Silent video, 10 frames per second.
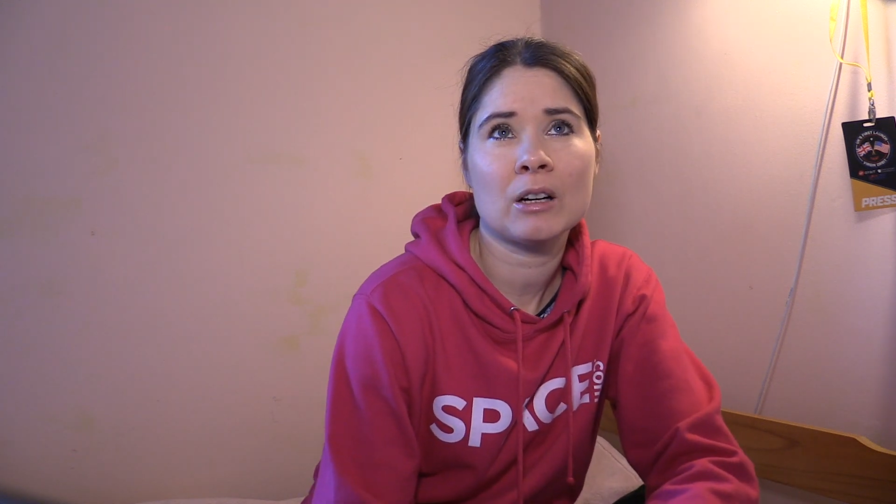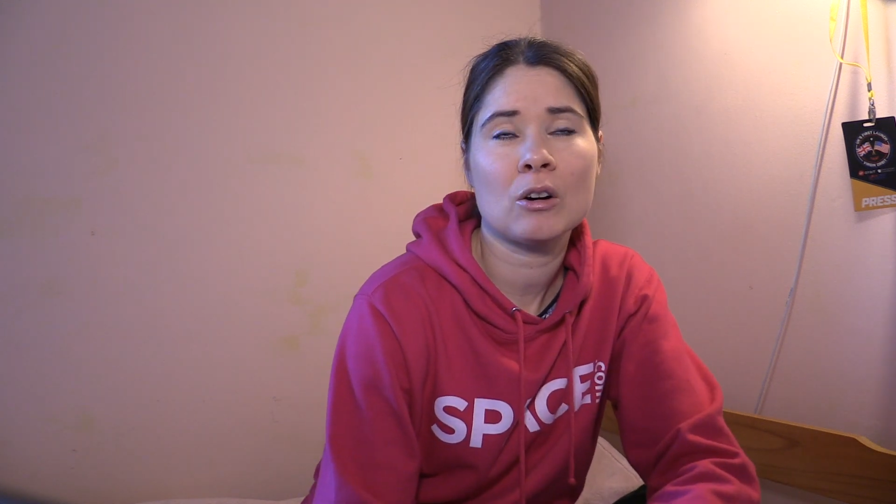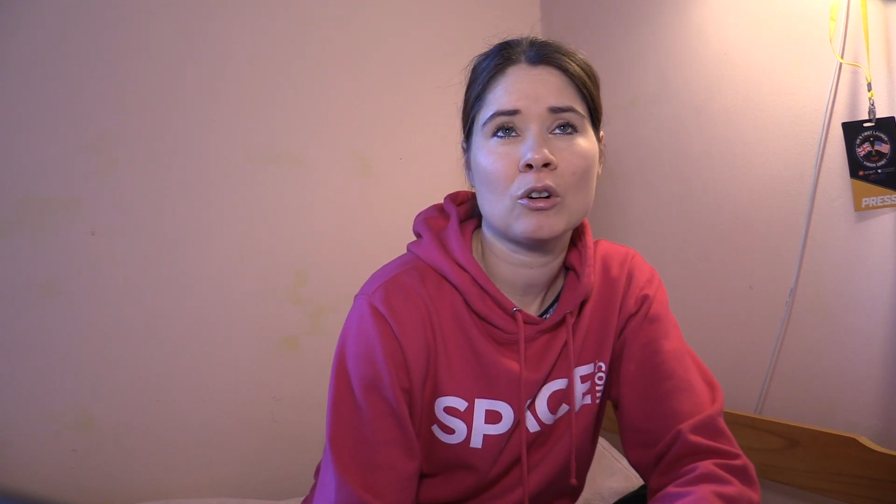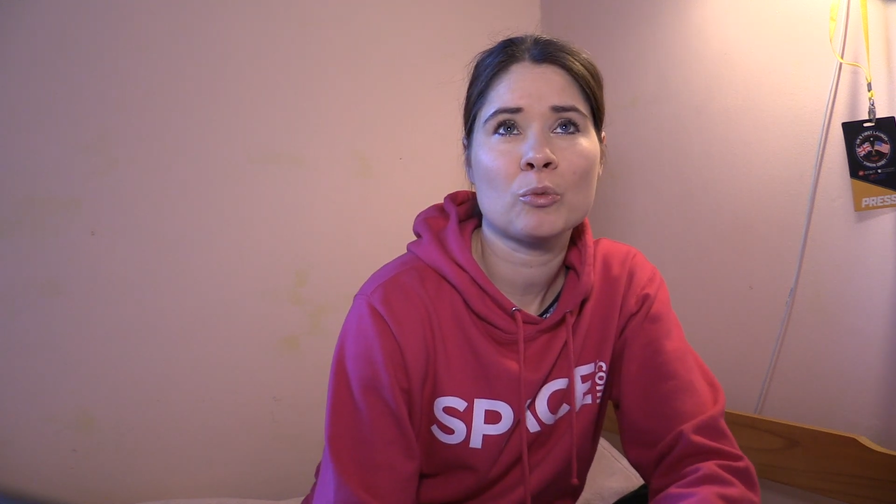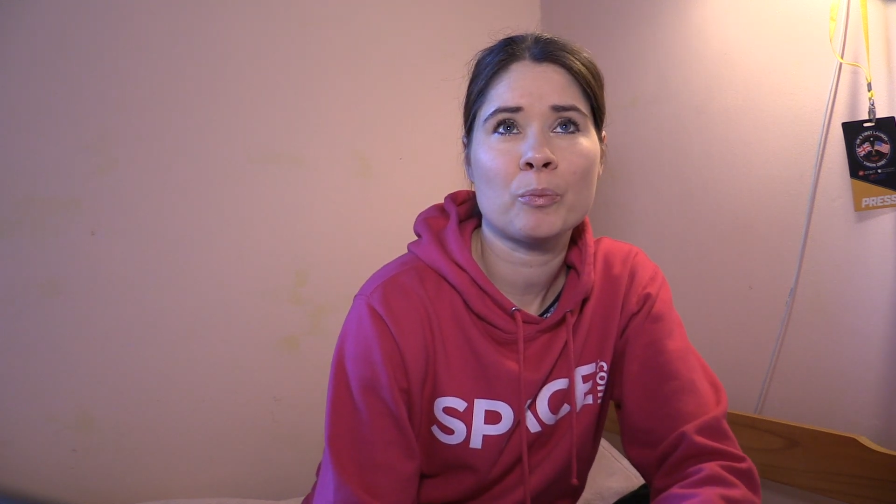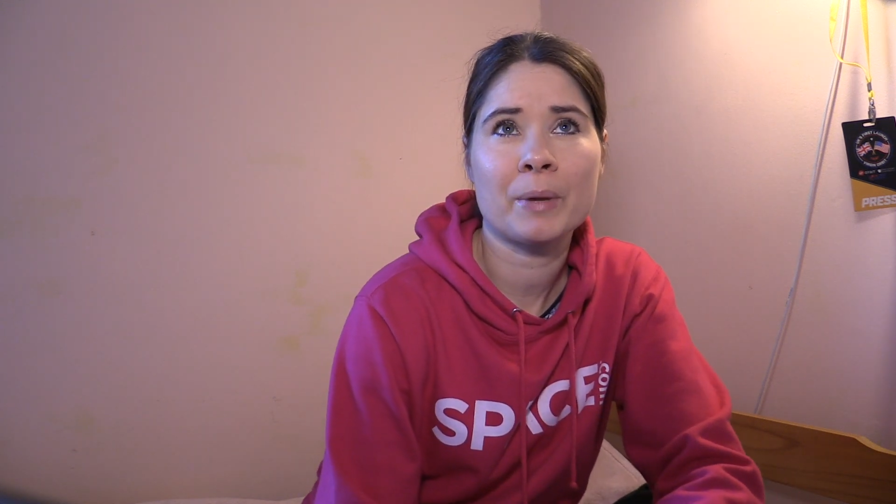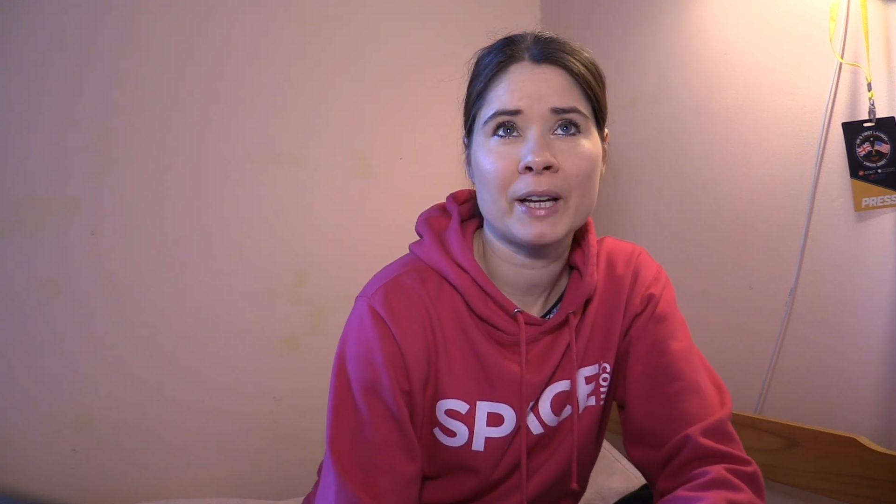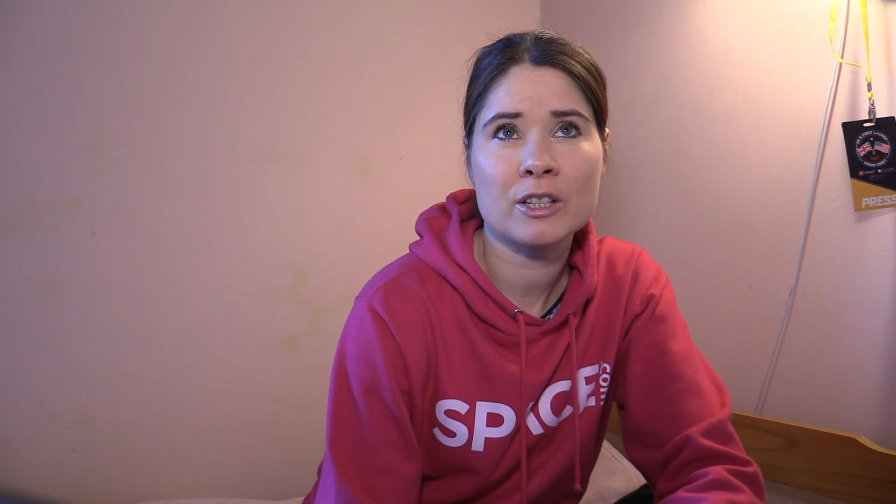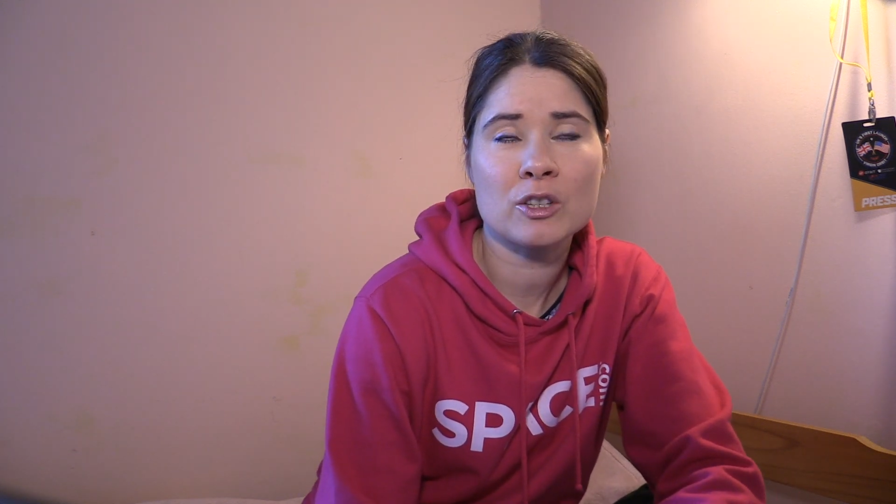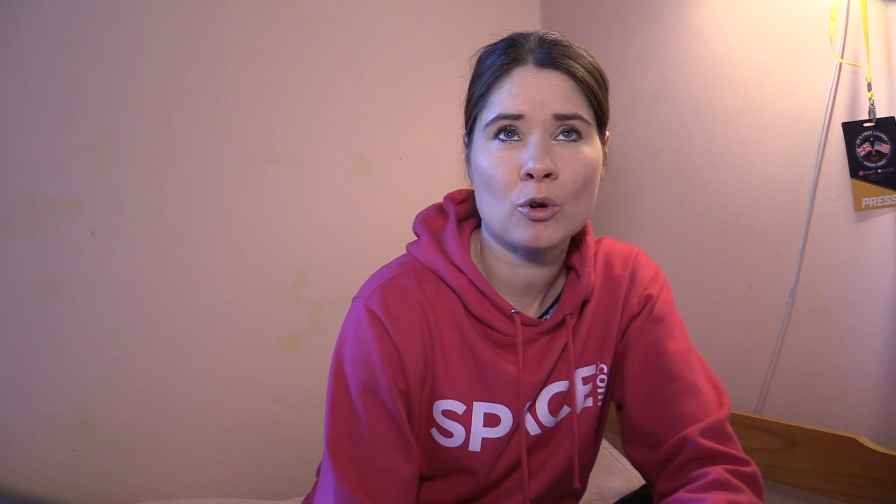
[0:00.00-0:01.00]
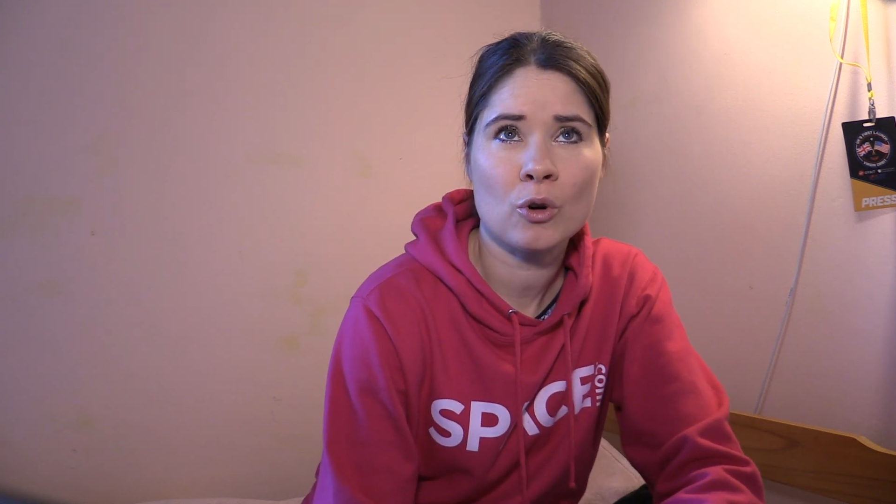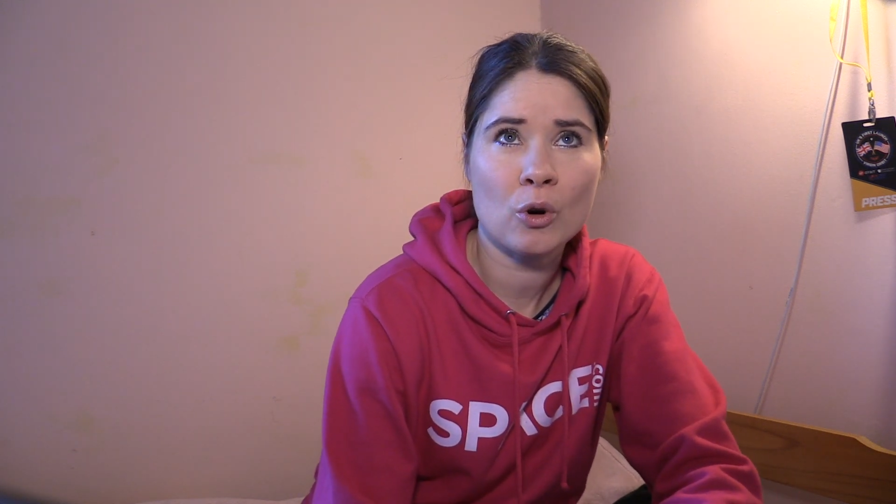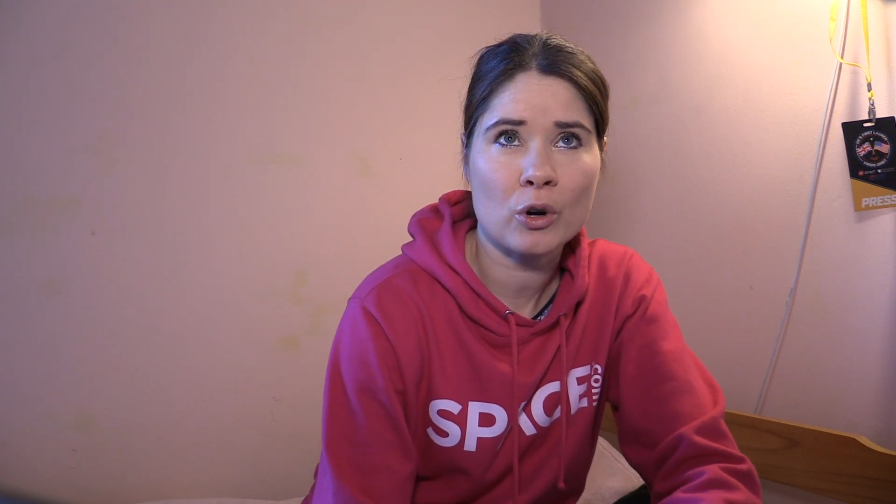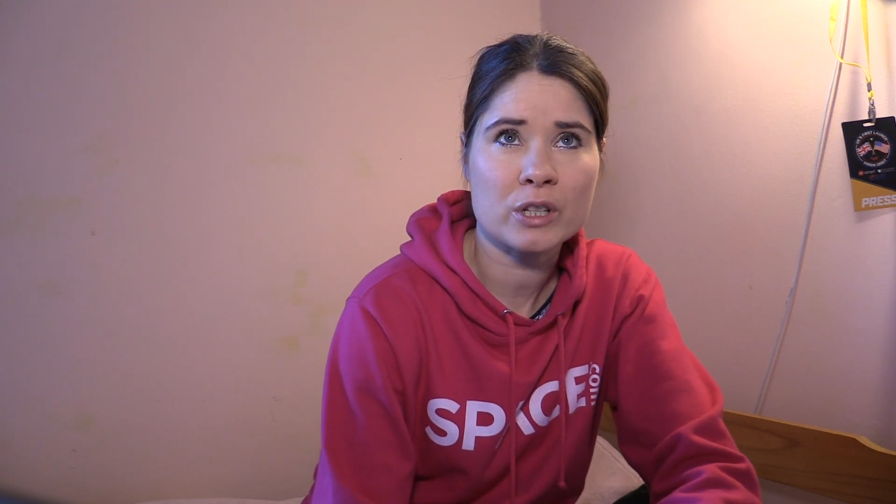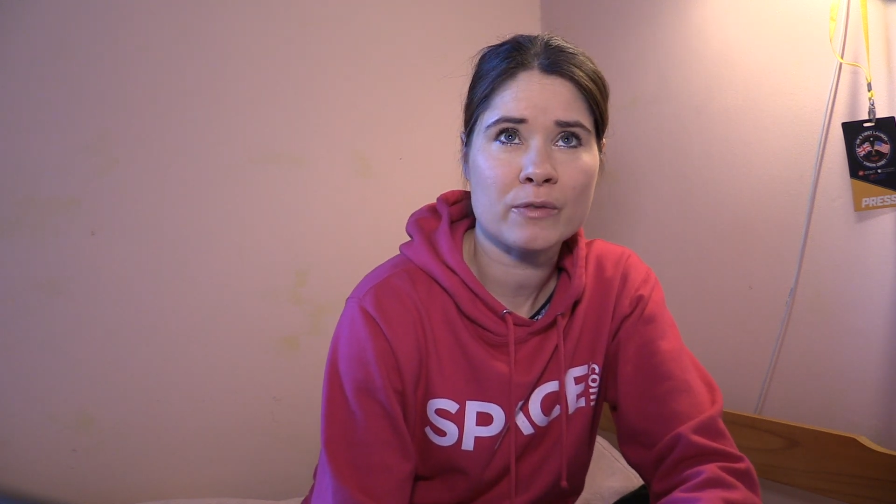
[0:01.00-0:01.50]
on Pete's
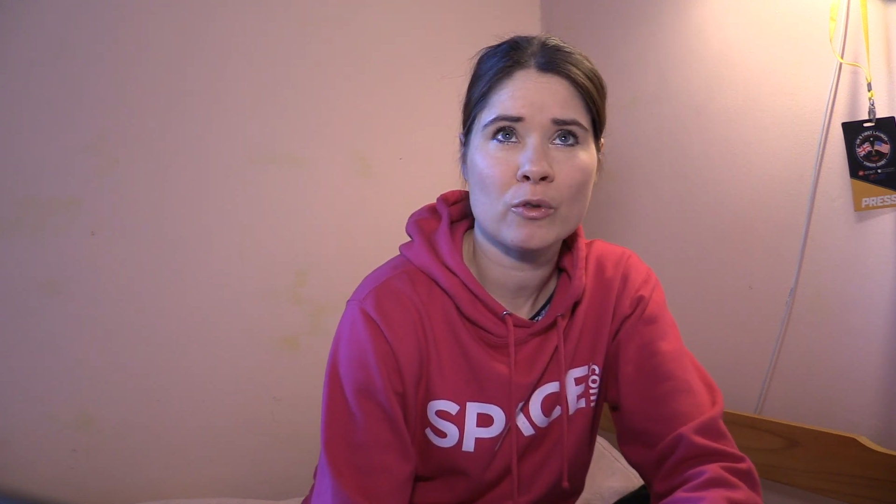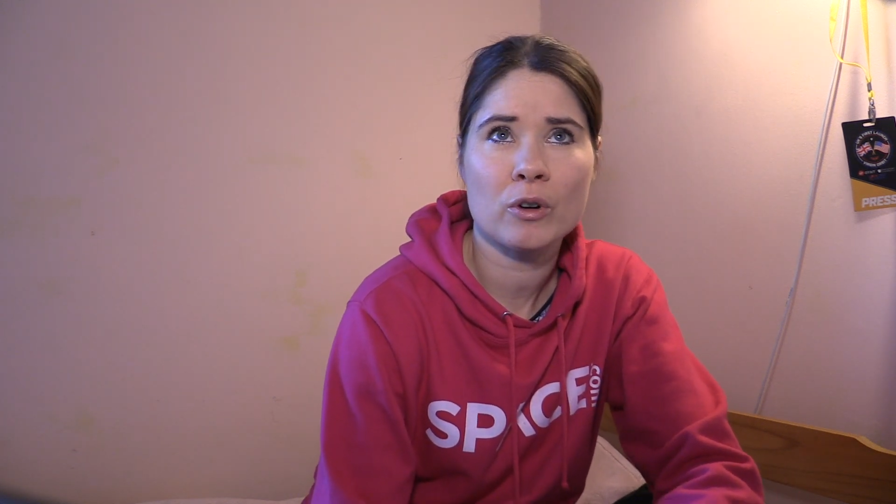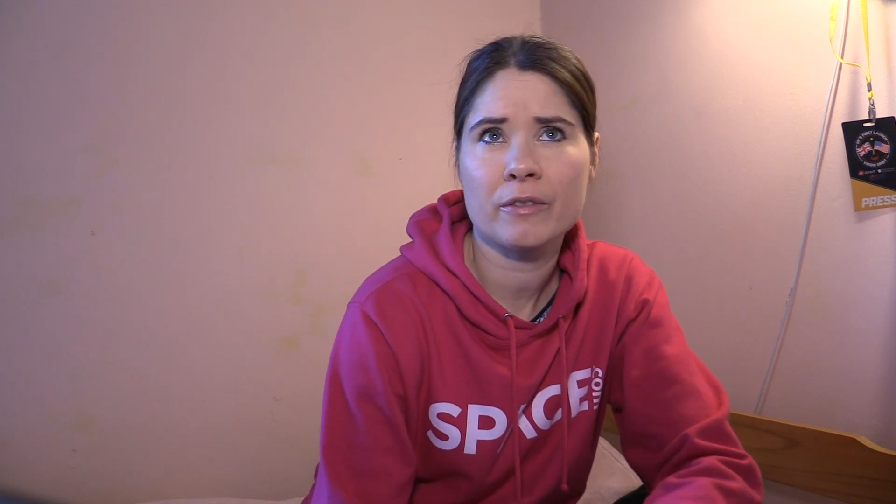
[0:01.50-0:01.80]
course for